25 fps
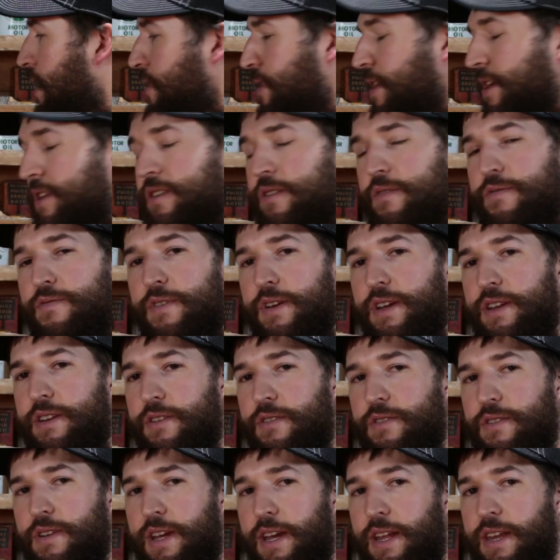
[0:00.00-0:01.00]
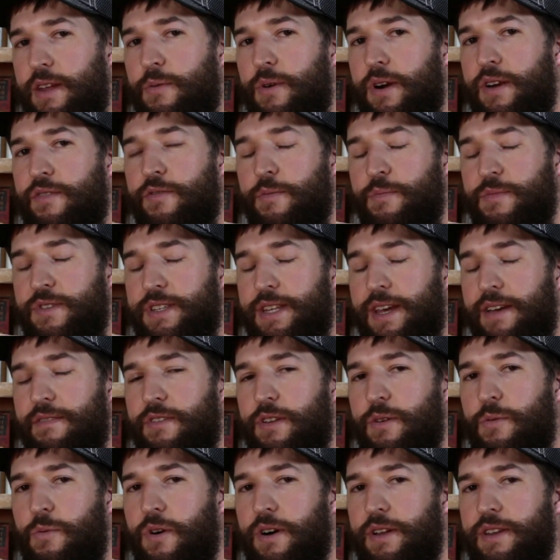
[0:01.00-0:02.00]
This will fit your anywhere from
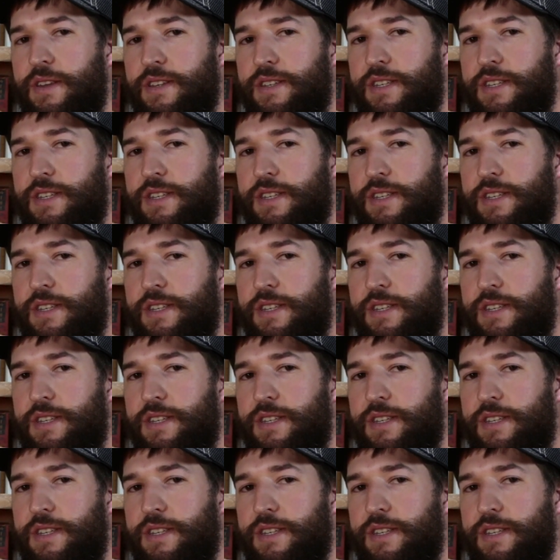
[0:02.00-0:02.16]
71